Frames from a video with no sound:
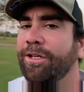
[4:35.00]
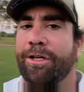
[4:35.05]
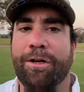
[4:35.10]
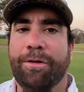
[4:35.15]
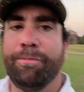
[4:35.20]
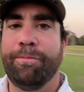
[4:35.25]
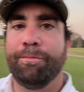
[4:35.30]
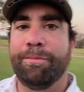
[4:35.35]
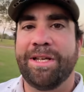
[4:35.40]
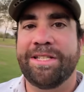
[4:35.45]

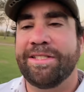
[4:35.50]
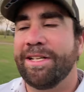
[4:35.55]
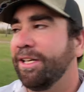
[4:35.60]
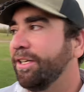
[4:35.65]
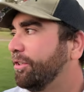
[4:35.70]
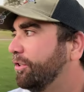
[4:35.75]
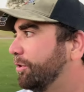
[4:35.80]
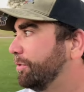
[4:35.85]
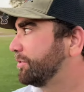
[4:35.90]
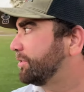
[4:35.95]
know, best I
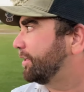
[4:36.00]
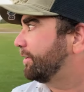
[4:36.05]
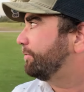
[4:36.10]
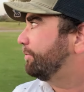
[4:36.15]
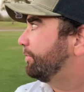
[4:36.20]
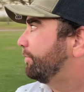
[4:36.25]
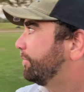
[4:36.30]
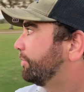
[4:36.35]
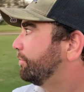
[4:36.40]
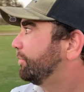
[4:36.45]
could do is like
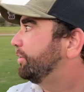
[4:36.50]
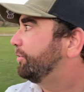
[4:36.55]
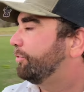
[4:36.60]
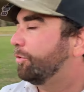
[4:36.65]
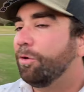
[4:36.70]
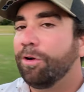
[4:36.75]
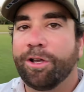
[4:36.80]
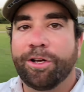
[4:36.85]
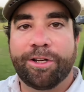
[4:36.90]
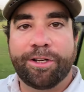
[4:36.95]
three,
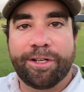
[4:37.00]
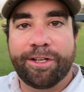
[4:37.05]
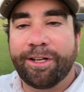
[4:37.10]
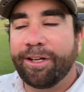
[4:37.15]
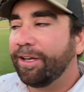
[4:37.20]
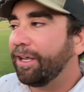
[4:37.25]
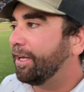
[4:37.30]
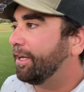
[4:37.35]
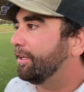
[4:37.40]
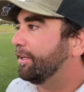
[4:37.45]
400 in a
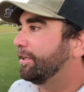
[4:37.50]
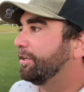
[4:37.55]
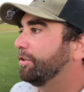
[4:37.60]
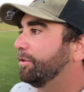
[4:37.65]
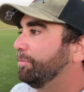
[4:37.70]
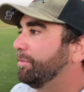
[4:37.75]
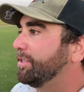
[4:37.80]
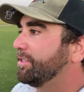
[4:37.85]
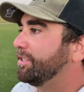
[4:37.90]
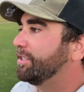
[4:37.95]
night, like
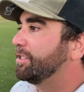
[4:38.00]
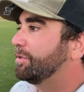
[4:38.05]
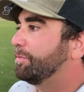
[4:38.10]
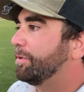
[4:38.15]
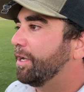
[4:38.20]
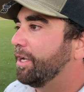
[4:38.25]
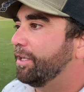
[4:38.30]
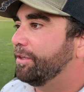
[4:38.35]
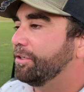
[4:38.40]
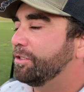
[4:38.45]
good busy
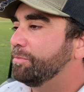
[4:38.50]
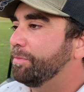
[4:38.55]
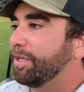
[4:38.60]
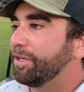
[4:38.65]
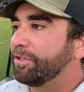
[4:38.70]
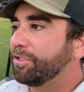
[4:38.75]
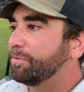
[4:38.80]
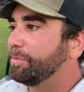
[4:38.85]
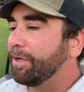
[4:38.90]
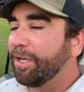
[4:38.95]
spot. There's
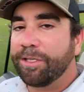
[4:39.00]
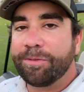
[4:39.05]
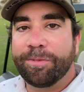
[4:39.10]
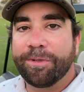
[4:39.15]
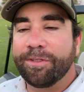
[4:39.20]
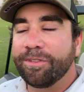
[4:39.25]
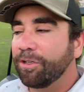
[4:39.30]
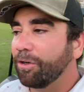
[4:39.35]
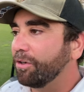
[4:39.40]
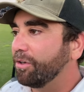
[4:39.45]
better spots,
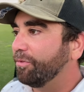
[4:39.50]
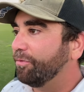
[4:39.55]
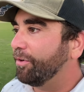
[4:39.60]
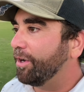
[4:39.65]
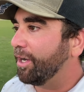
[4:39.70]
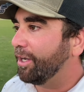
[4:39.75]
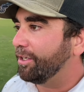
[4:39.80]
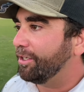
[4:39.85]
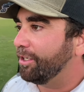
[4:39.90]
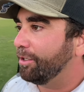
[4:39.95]
but it's hard to
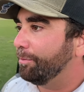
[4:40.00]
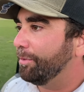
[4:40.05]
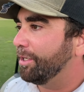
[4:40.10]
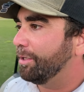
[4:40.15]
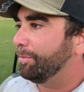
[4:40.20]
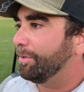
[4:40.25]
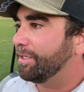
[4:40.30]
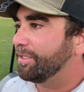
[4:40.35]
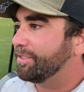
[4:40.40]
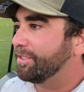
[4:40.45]
find. You need to be in
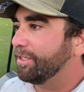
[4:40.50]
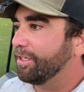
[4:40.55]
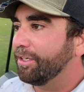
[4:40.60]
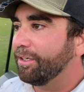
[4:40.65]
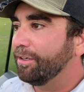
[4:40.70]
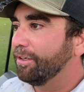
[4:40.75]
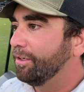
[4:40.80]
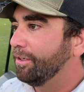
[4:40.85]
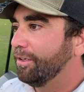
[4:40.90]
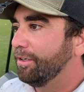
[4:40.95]
a big city.
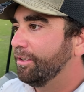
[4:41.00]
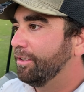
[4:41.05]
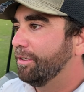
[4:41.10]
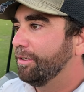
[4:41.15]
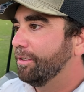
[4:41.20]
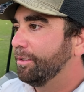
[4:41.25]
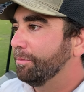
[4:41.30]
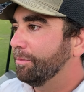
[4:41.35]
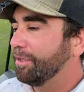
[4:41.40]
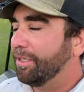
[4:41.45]

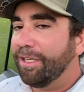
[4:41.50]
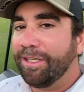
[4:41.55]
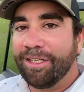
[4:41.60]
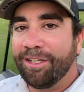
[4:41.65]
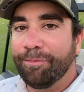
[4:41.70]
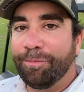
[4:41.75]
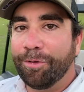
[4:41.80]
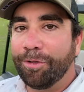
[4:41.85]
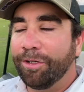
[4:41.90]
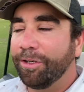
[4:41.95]
But the idea
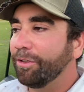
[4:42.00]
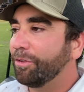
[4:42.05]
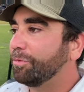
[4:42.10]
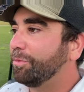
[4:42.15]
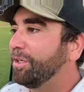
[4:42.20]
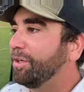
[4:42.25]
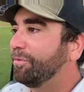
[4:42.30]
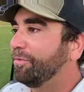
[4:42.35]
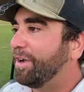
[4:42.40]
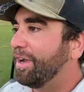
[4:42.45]
of pulling a
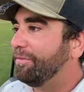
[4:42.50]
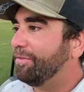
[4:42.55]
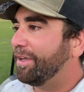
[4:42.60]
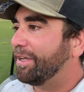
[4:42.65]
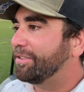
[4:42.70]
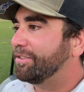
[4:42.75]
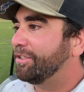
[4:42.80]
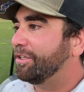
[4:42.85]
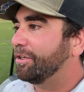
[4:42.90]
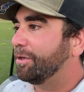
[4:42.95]
three or
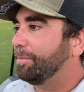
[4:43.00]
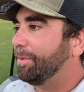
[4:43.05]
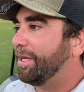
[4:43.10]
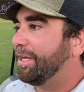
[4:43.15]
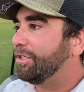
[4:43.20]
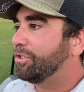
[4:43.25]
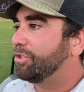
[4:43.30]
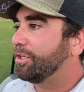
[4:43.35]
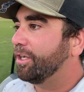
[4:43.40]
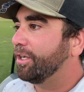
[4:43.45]
$5,000
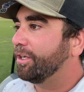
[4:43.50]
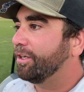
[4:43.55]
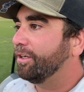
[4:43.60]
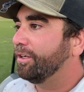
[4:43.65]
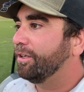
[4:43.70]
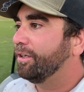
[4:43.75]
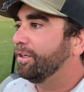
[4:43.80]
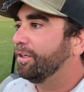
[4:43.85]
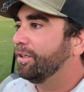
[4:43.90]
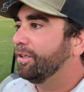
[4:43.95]
paycheck,
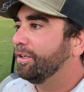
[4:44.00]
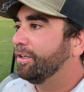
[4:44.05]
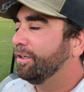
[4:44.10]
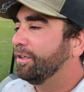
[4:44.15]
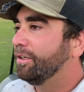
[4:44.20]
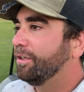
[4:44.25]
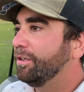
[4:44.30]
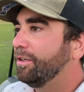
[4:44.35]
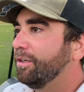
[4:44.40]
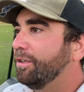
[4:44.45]

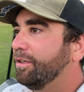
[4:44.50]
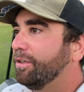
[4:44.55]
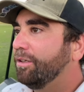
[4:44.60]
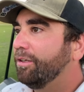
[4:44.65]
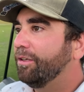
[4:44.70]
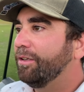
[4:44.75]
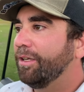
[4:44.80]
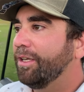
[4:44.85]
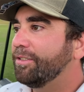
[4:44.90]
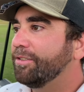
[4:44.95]

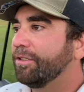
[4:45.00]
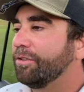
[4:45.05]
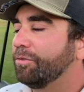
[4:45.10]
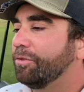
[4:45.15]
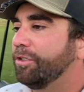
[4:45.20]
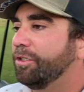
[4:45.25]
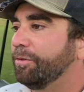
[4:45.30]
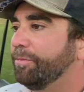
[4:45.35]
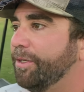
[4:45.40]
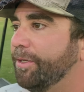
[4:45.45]
that's
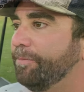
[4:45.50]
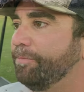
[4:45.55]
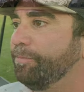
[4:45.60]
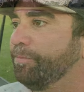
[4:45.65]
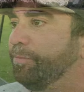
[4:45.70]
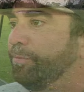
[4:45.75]
unreal, man.